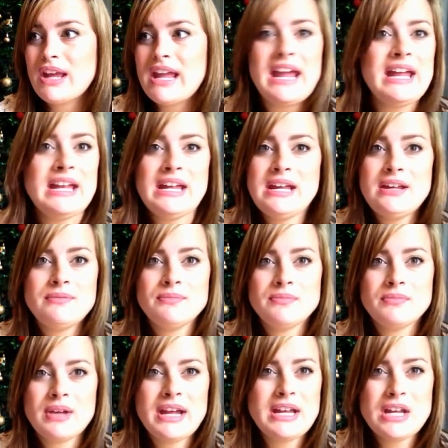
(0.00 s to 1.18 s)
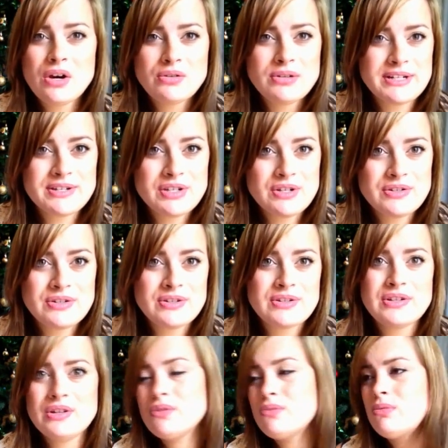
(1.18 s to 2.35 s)
any old excuse is
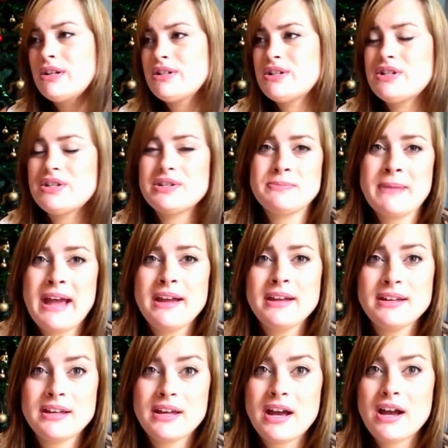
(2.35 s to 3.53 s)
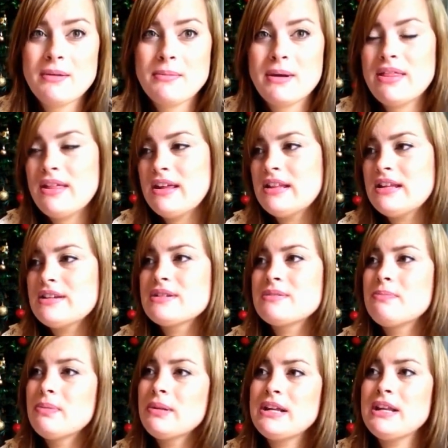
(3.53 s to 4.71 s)
a good one to just smack. I think there's
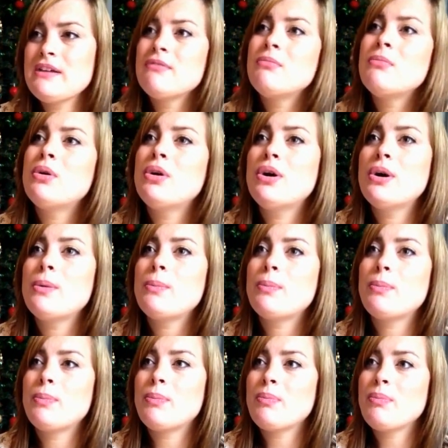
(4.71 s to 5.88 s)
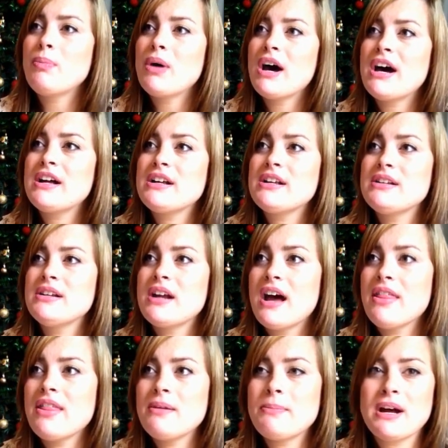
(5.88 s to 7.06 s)
plenty of more
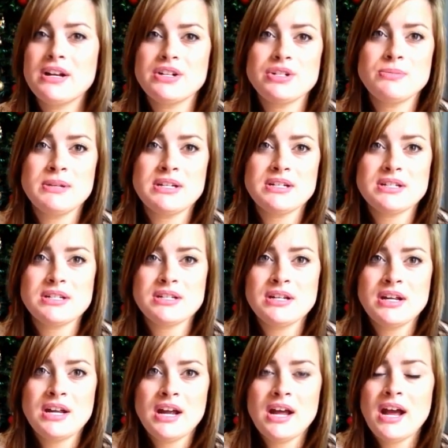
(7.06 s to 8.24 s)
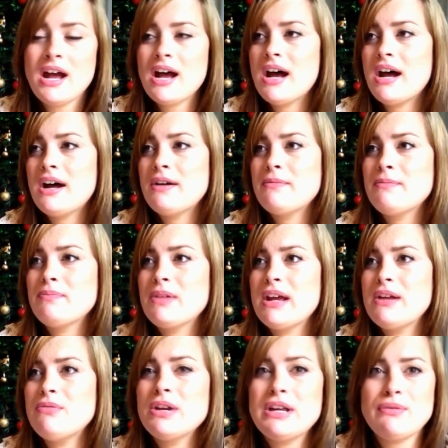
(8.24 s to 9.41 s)
other punishment
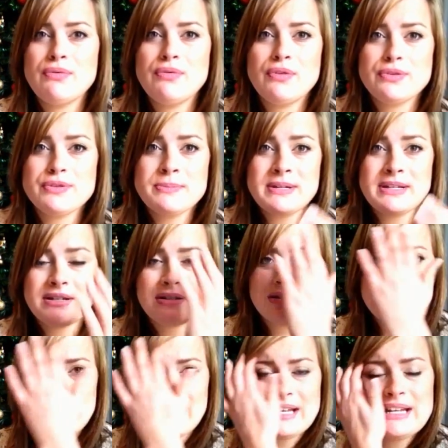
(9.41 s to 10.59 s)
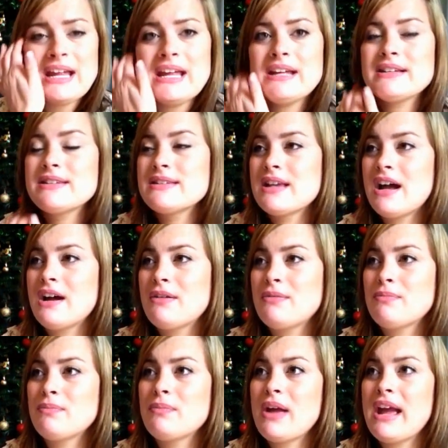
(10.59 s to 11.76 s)
and reinforcement techniques,
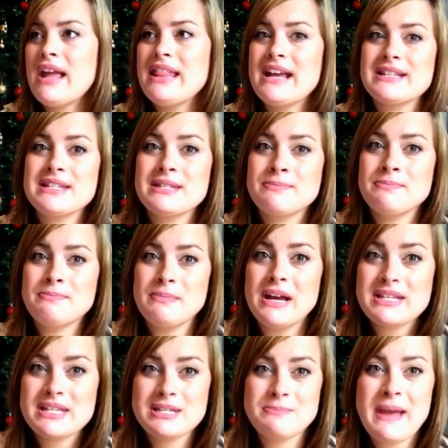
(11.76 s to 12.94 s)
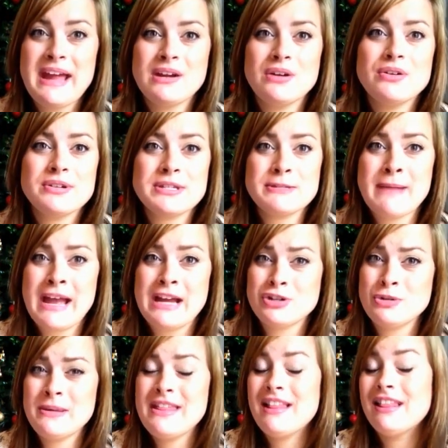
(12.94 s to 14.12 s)
and that's a spank or a smack
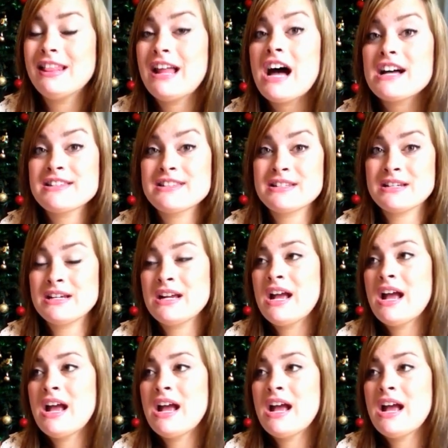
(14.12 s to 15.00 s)
should be the last